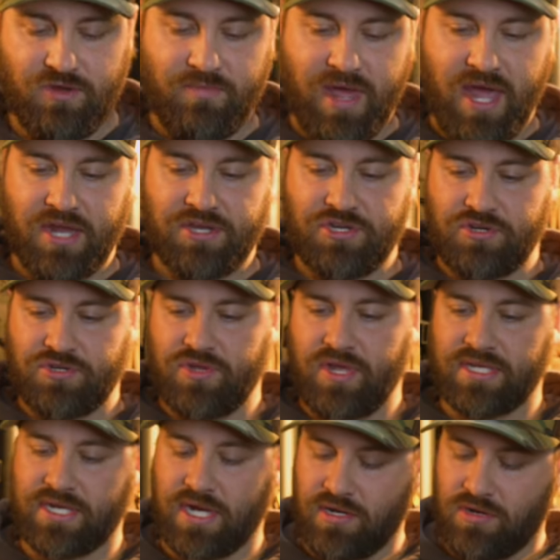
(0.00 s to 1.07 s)
match here, so
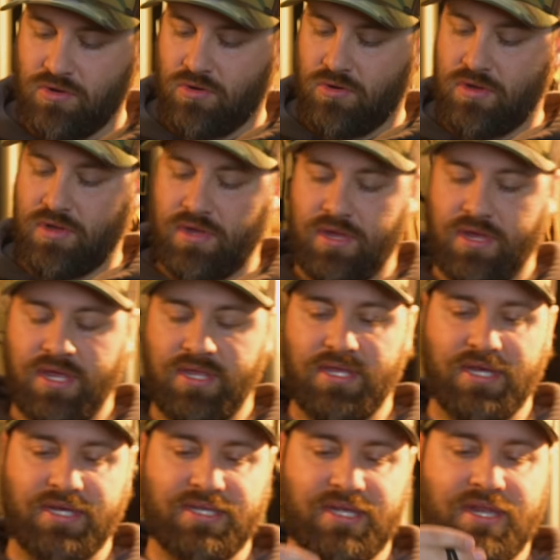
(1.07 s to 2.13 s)
that's kind of cool. And
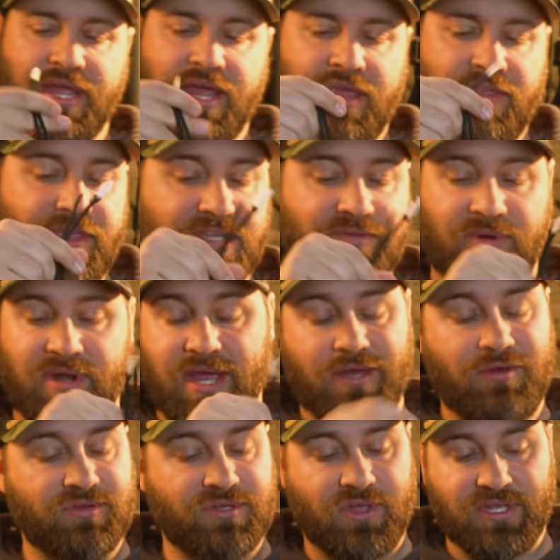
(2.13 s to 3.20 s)
like I said, this one I
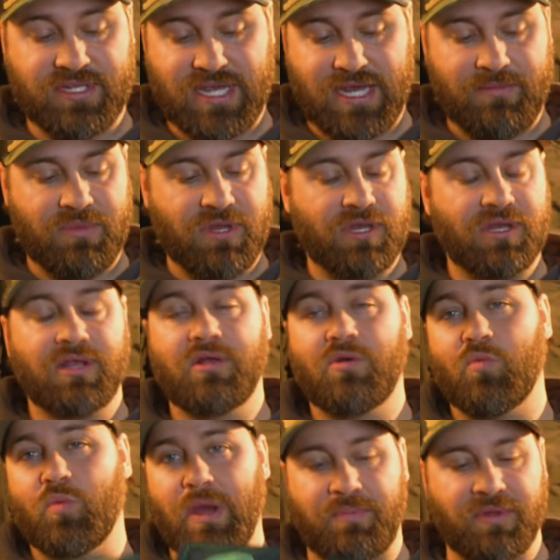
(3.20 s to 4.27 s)
use all the time.
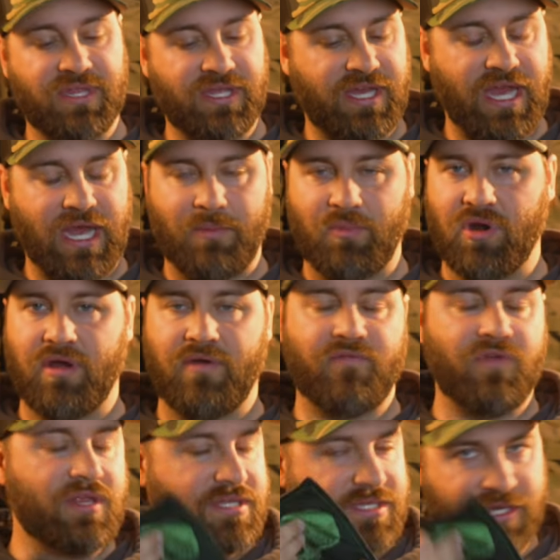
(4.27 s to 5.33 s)
Wiping the camera
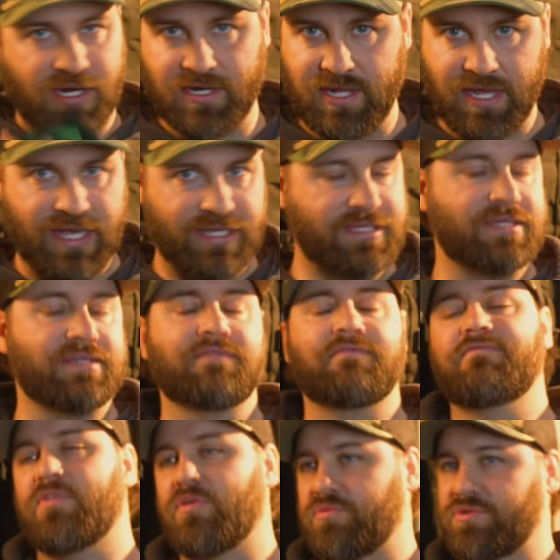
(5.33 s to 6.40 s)
off, sunglasses,
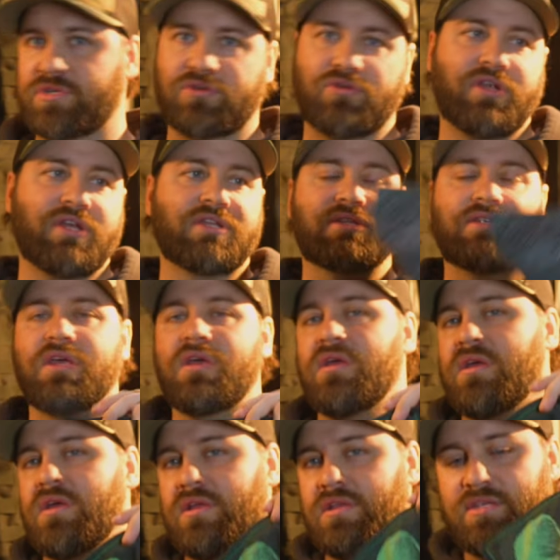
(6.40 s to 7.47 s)
phone screens,
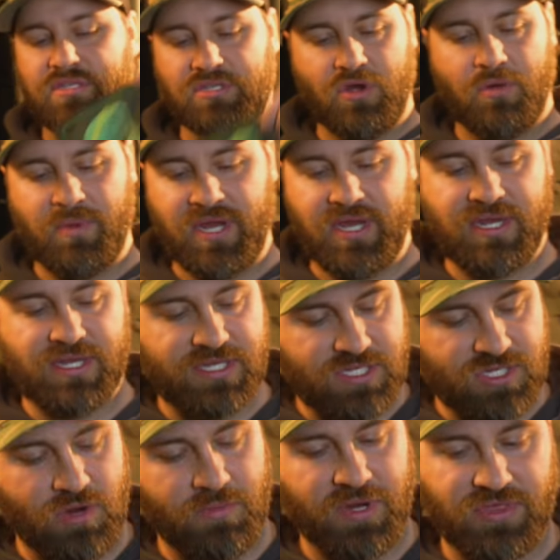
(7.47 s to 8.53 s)
so many
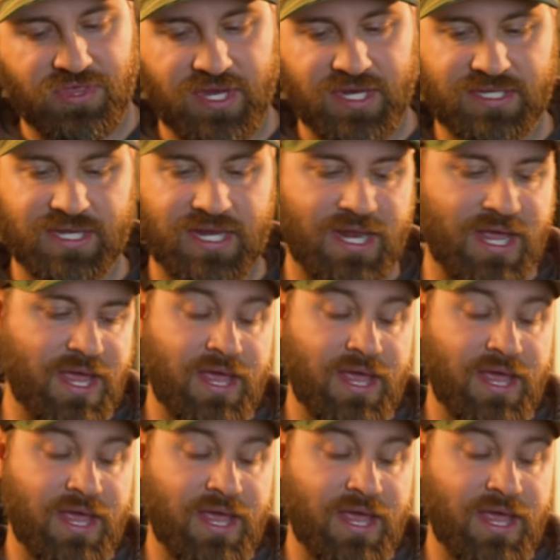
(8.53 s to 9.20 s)
things that